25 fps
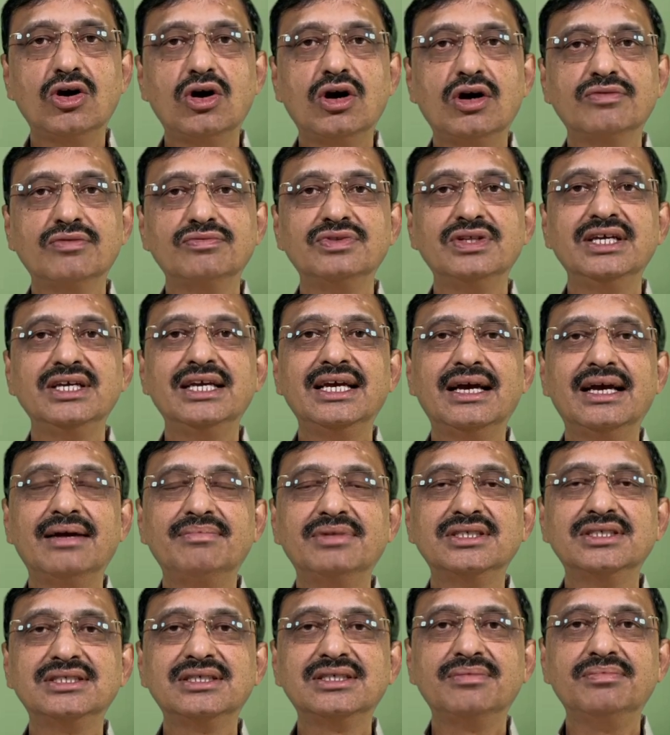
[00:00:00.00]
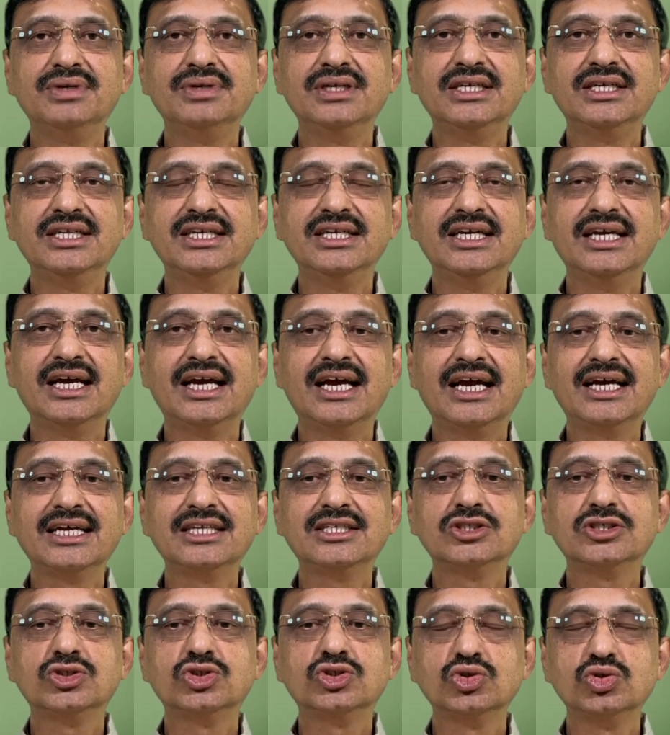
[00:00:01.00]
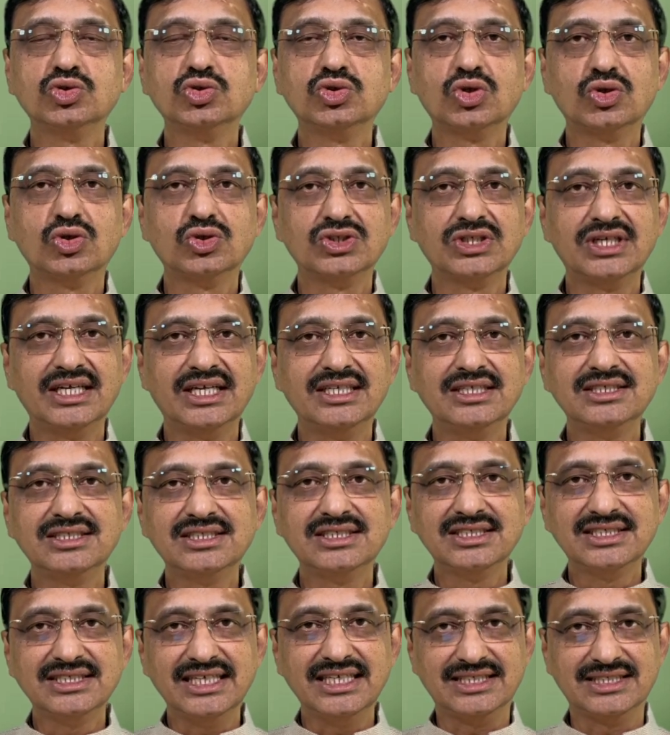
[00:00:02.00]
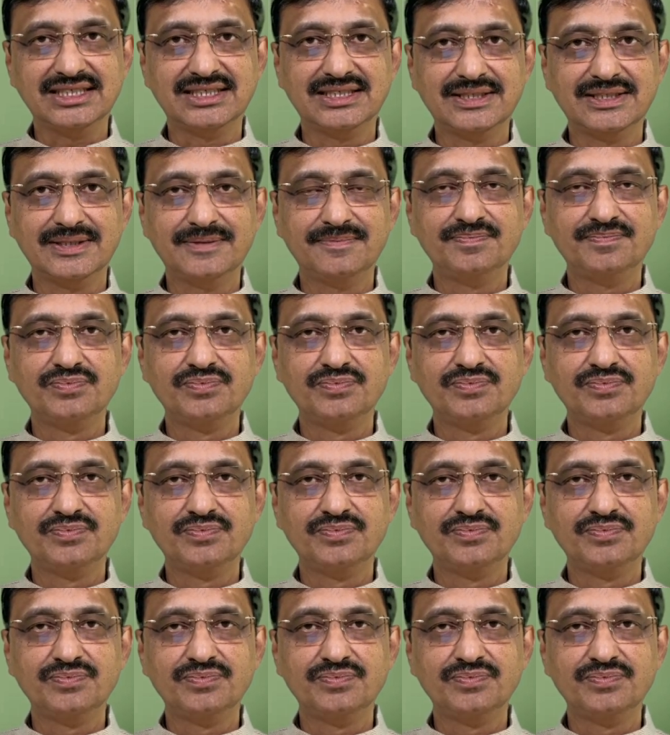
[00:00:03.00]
of the MSMED Act 2006.